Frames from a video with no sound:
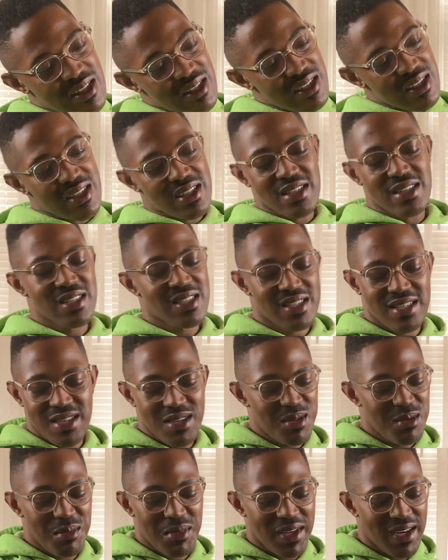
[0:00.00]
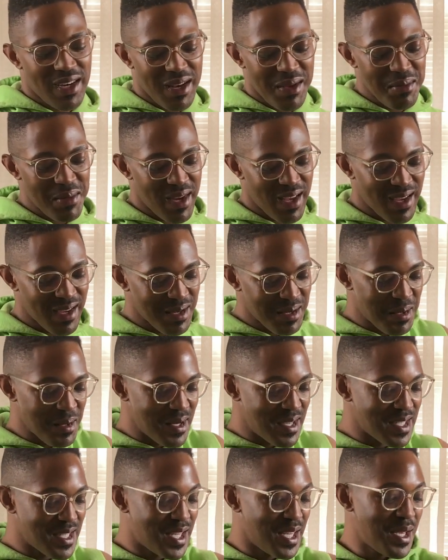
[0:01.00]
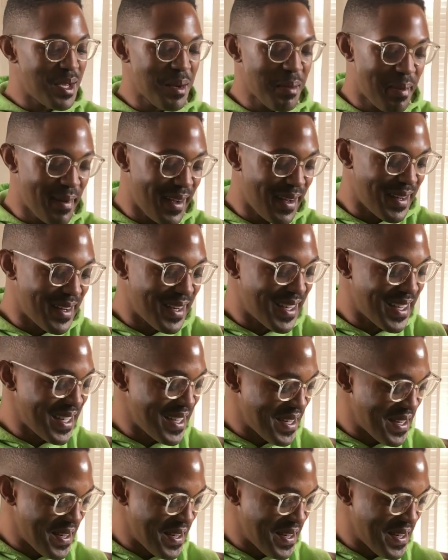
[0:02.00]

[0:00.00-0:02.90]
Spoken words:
is cute, but I'm not crazy about it.